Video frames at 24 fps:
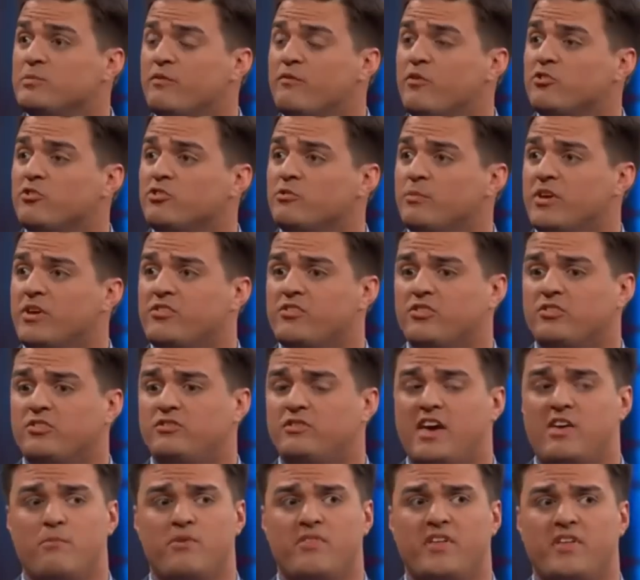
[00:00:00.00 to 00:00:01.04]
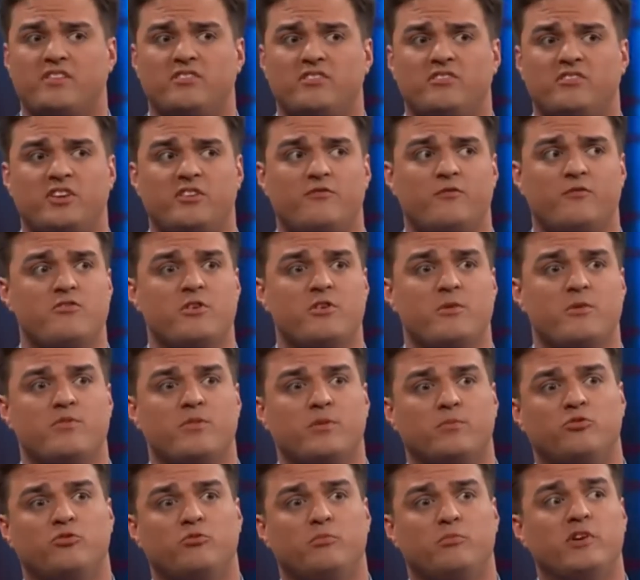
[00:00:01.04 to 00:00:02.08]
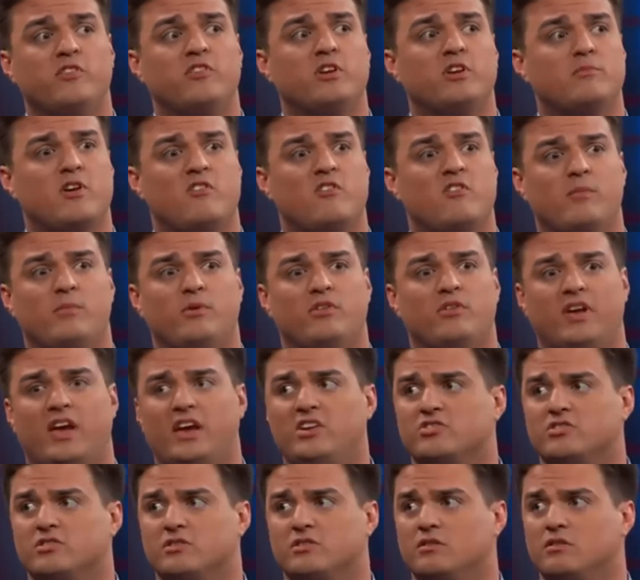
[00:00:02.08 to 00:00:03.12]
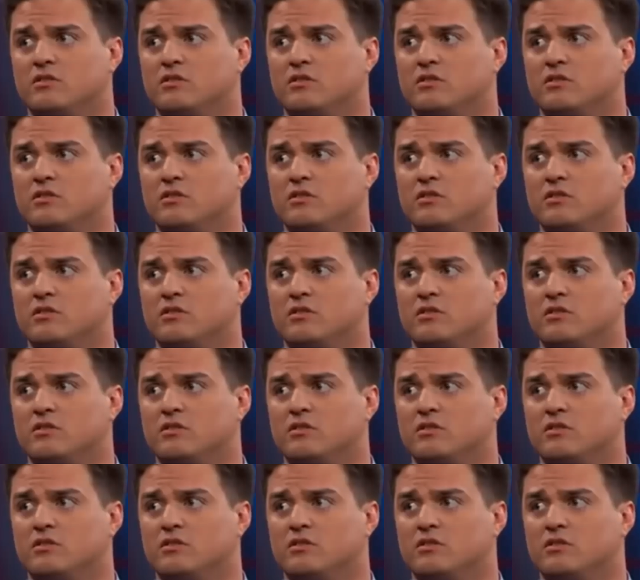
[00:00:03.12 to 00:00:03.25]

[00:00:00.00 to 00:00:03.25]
for Samantha's death, but that's different than them smearing my reputation.